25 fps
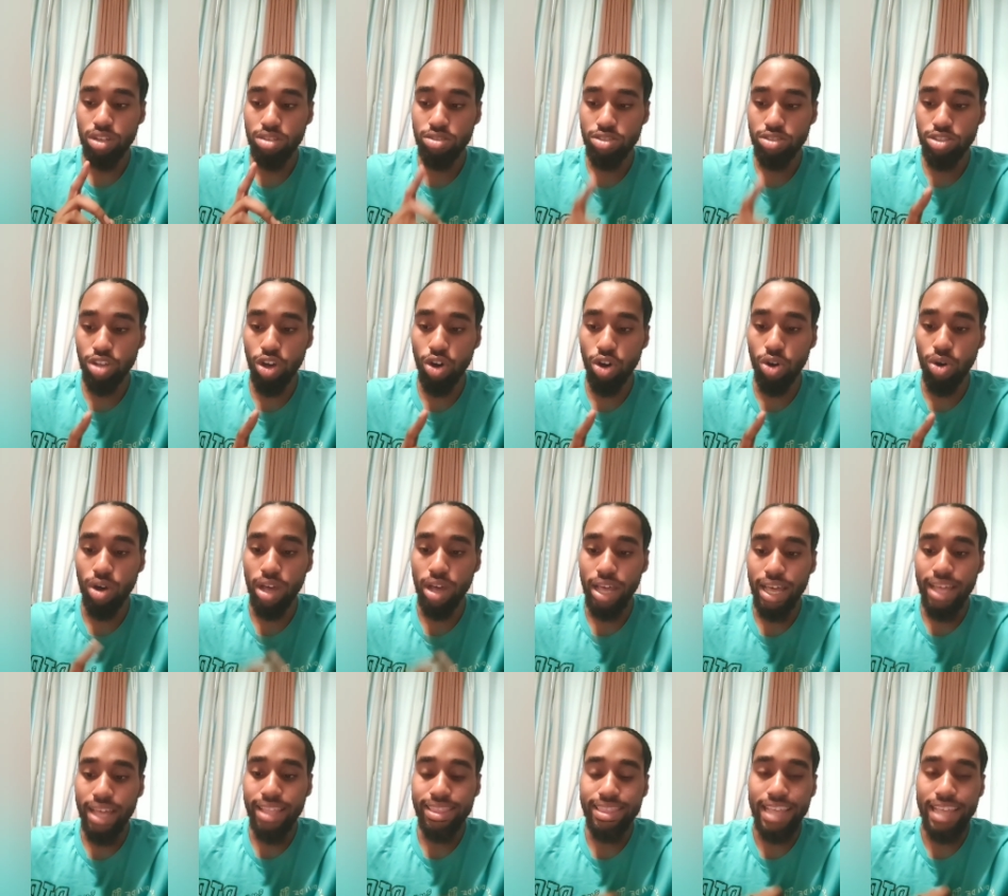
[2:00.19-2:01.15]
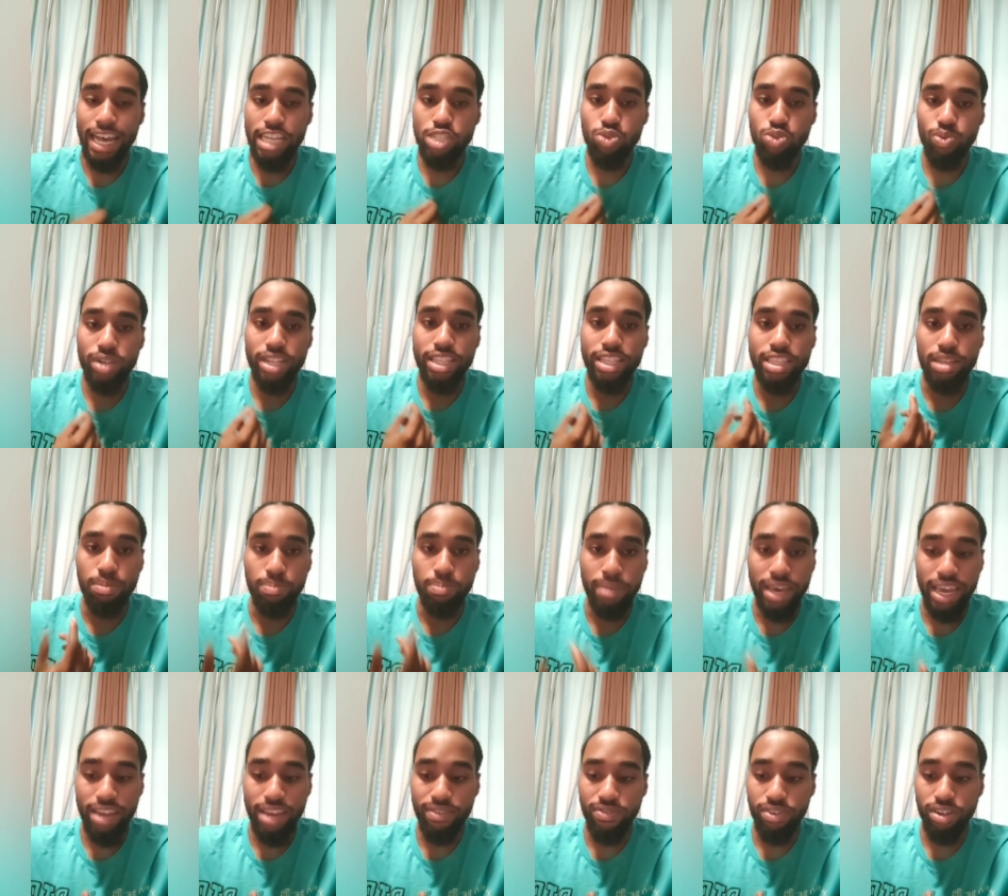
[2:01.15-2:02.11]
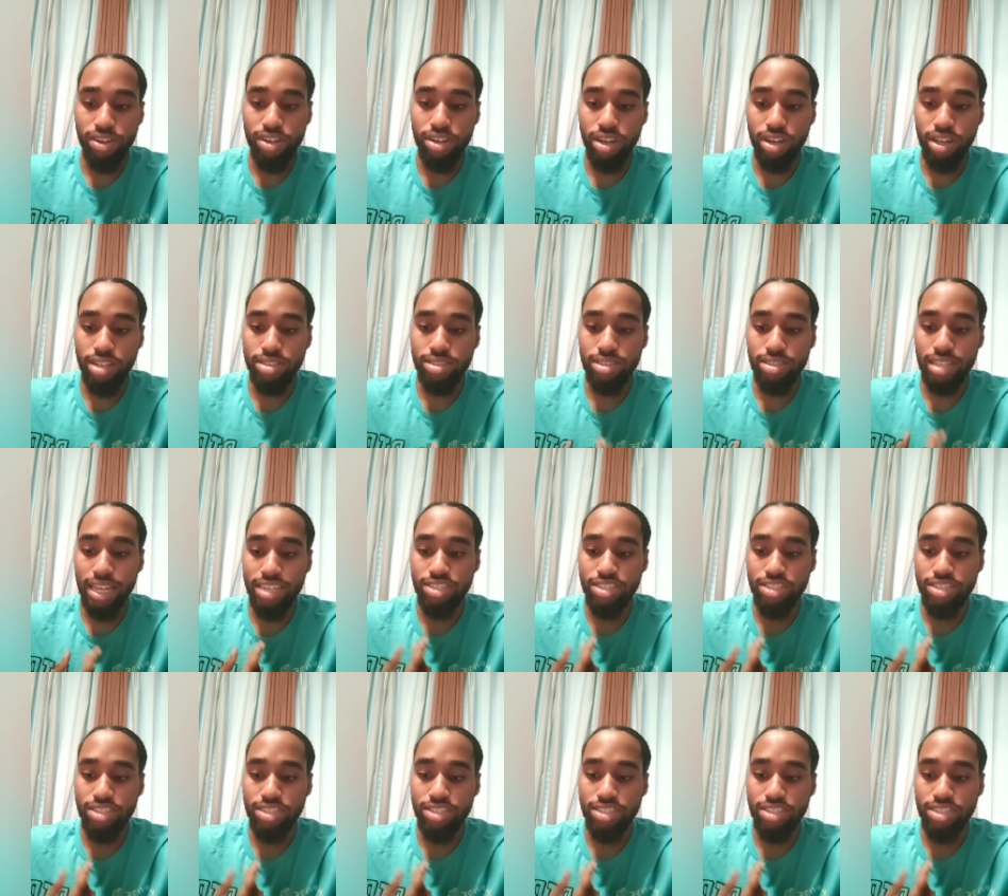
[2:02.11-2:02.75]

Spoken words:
So that's when the demand for goods slash